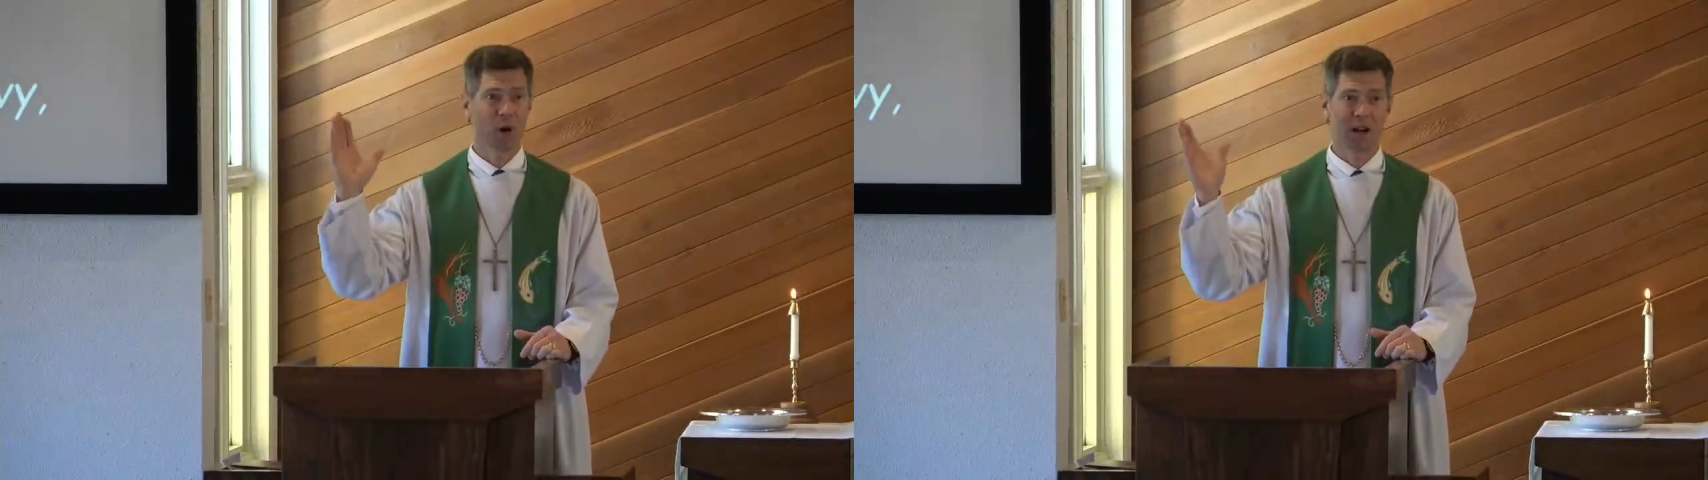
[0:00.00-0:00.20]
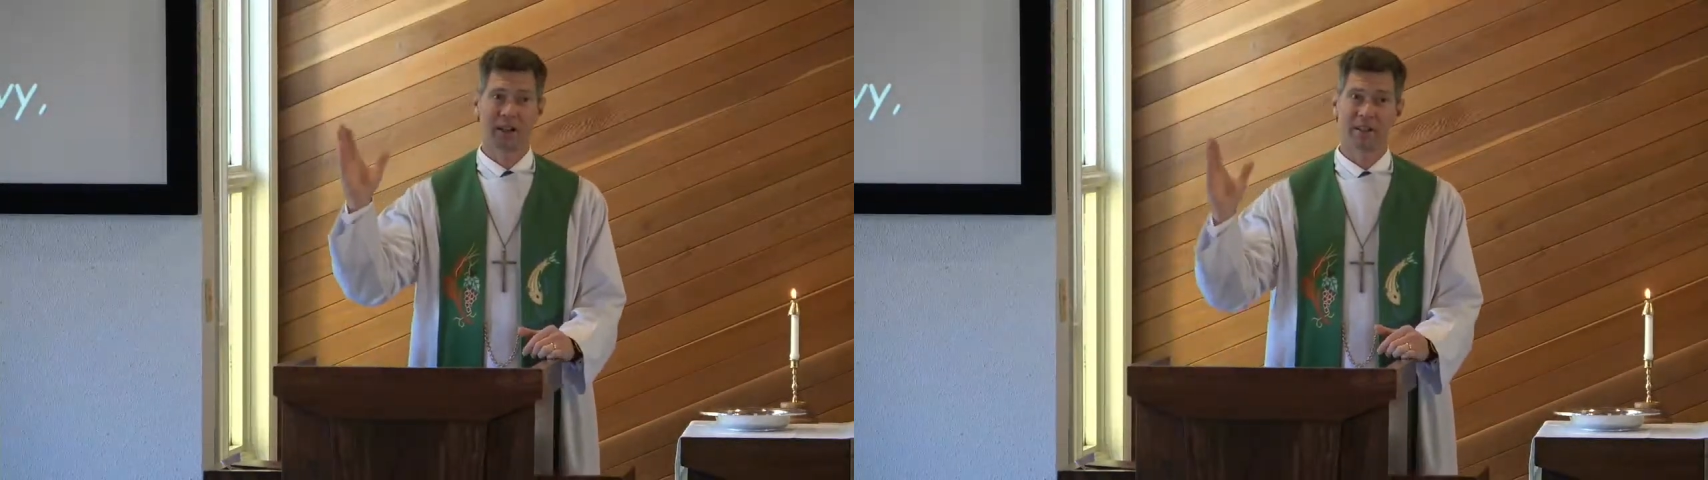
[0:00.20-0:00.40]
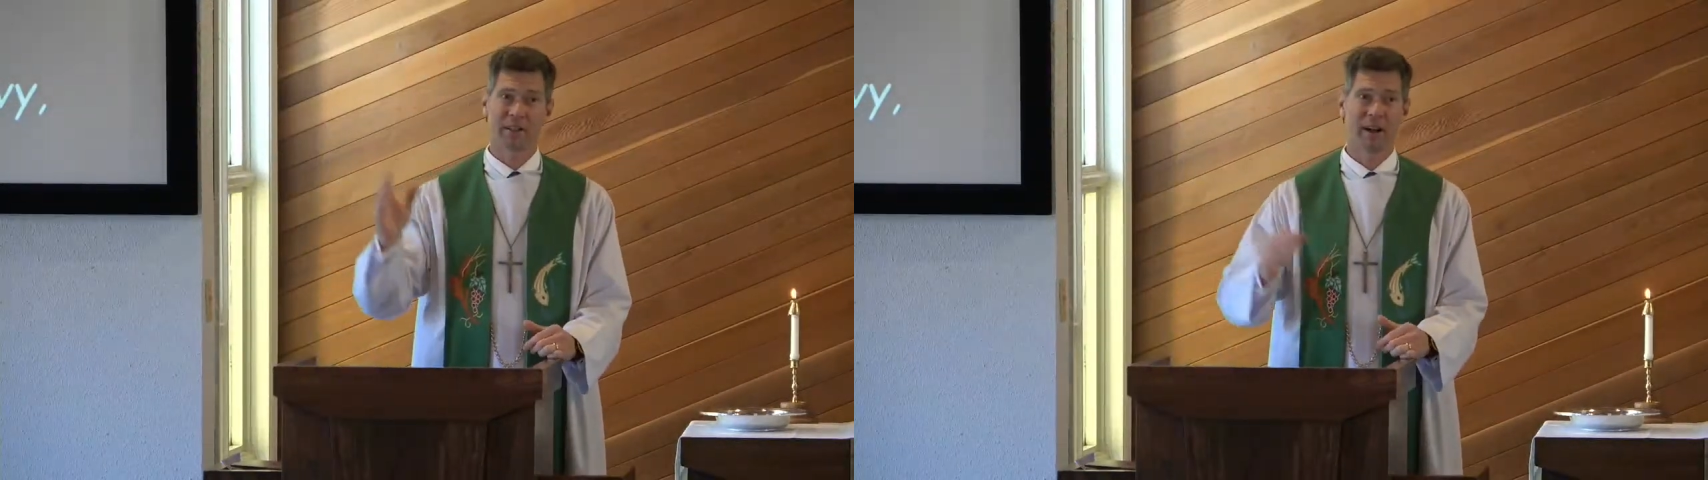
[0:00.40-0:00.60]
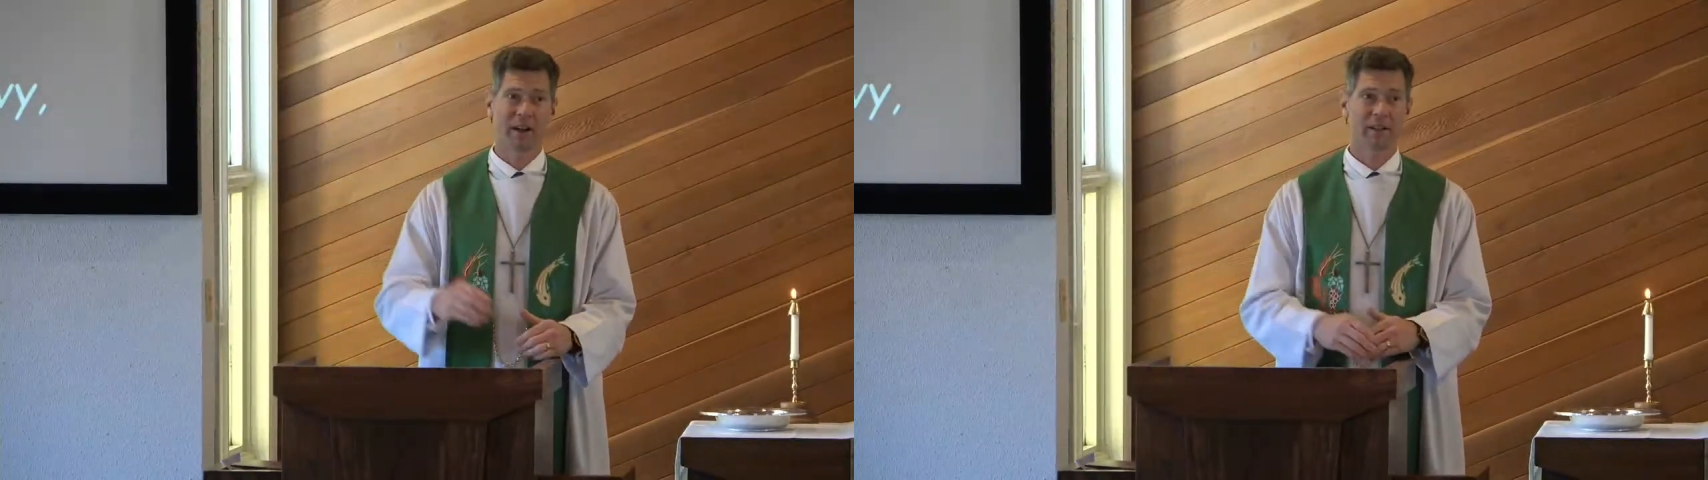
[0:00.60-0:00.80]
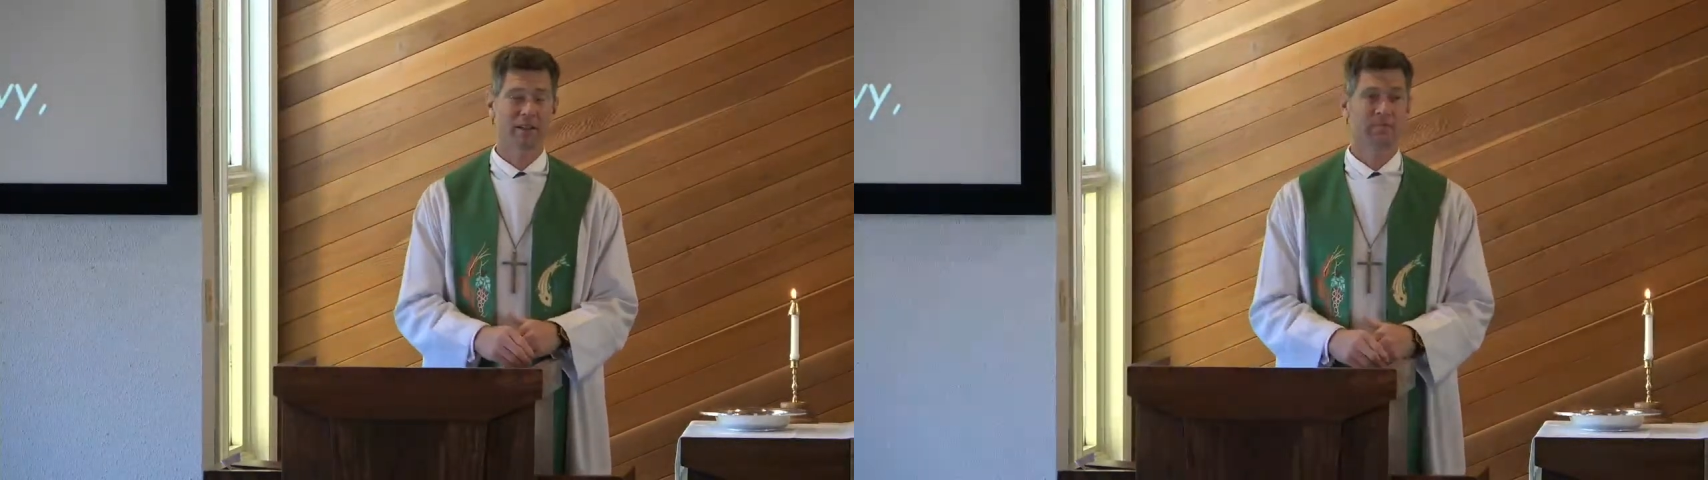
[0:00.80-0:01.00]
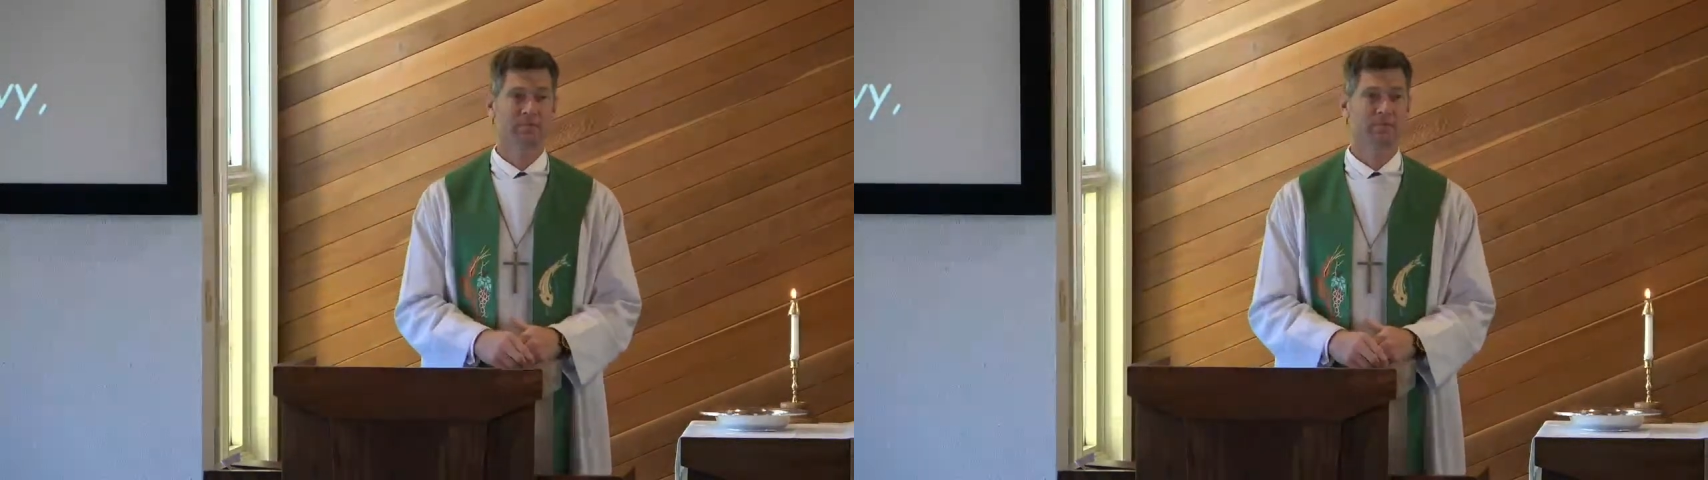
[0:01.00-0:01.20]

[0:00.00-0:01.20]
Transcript: walking in the dark.